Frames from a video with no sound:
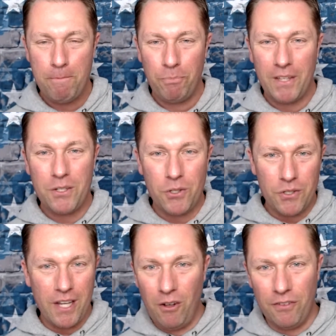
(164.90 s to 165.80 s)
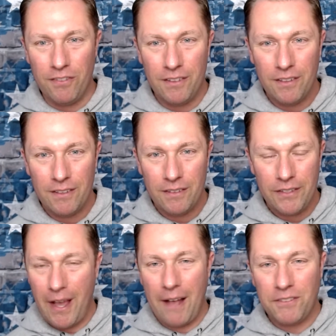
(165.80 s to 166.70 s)
is yourself.
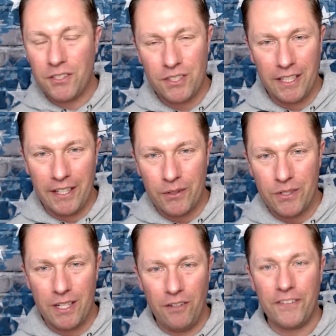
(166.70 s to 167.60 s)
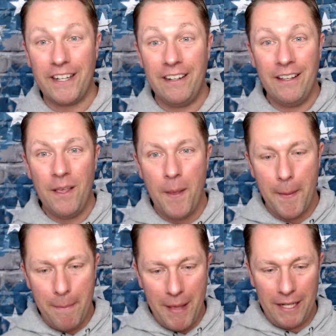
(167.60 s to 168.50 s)
You have to study yourself. And
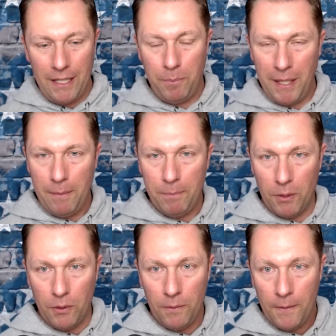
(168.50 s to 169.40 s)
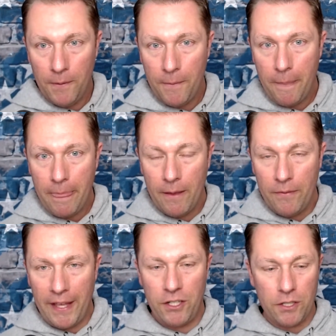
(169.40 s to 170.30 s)
many people,
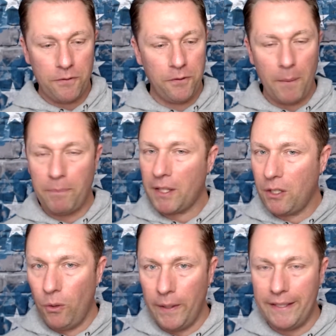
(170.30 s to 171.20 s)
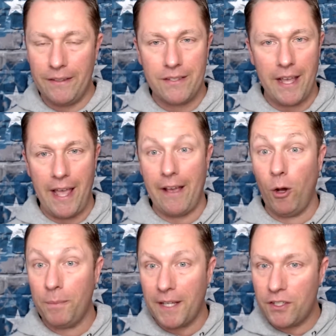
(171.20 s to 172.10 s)
they just flip the coin and say, hey, I
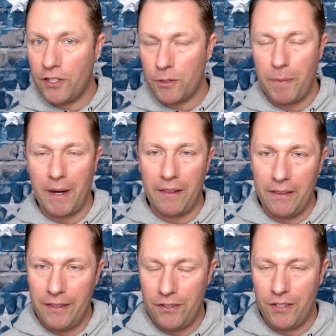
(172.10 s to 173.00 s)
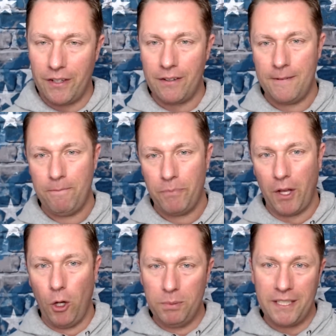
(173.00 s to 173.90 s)
hope next year is better than this year. I
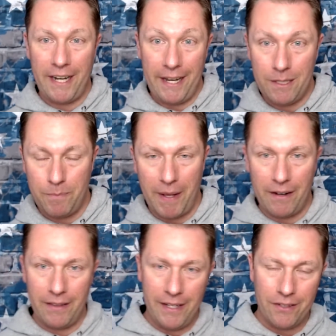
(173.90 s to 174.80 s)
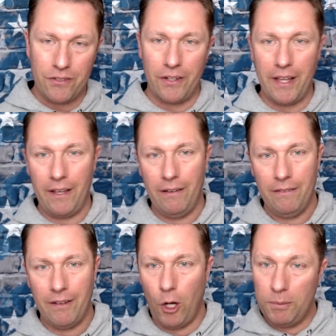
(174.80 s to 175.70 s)
hope today is better than yesterday.
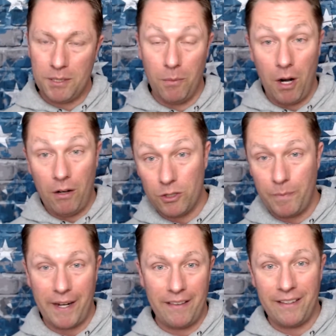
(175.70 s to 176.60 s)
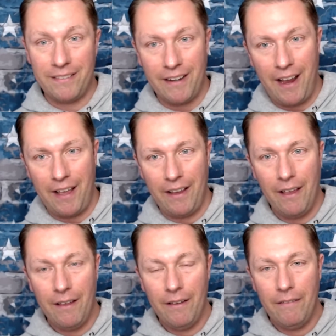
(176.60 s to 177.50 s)
I hope tomorrow is better than today.
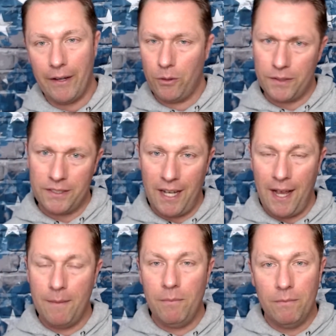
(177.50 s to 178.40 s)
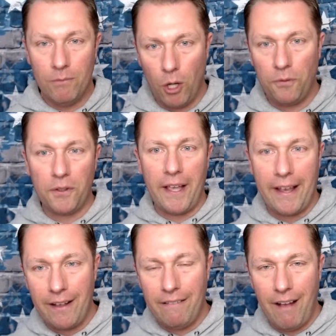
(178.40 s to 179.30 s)
And over time,
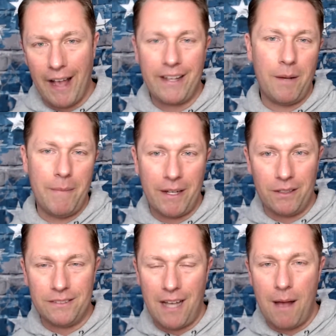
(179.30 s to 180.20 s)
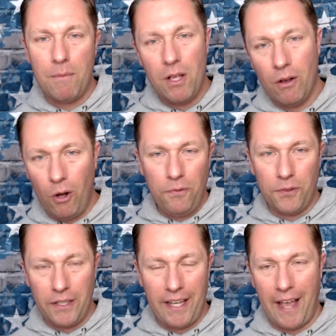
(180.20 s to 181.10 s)
hopefully I come out on top.
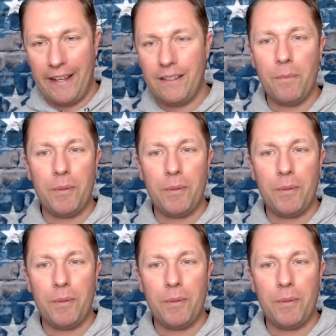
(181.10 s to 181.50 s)
Hopefully I end up a